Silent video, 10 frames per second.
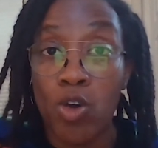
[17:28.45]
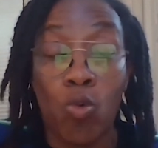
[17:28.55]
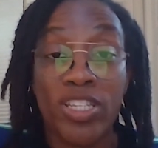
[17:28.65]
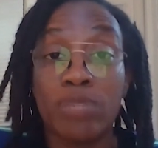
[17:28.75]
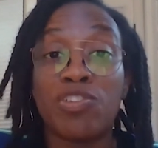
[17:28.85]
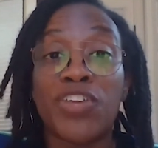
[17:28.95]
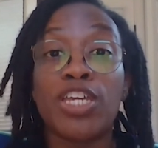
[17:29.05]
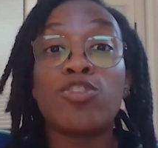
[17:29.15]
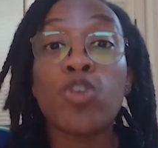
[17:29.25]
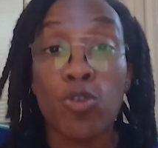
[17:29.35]
What types of
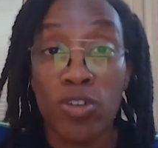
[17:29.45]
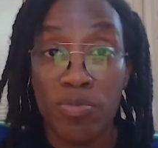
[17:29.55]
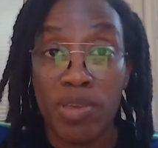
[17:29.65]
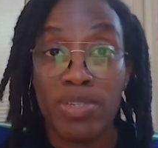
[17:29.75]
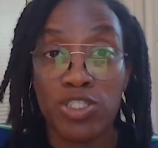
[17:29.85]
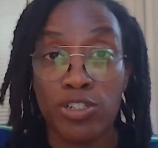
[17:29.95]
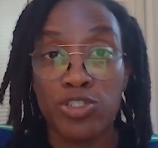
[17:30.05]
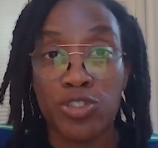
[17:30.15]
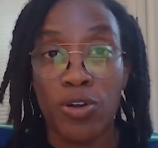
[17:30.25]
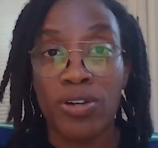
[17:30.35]
internal commitments are you
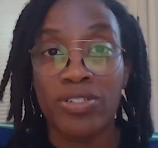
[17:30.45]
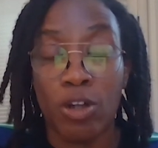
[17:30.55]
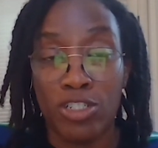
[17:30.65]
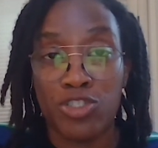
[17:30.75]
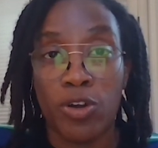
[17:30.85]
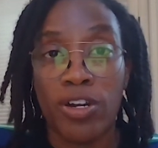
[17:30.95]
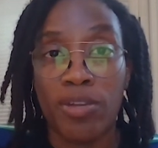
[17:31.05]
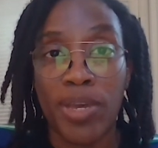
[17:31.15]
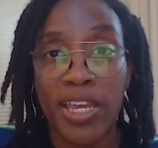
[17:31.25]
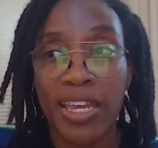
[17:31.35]
starting
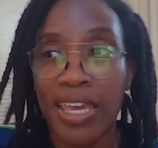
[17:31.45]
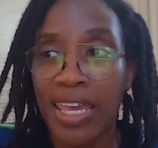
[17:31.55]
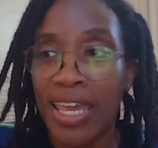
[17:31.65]
to make?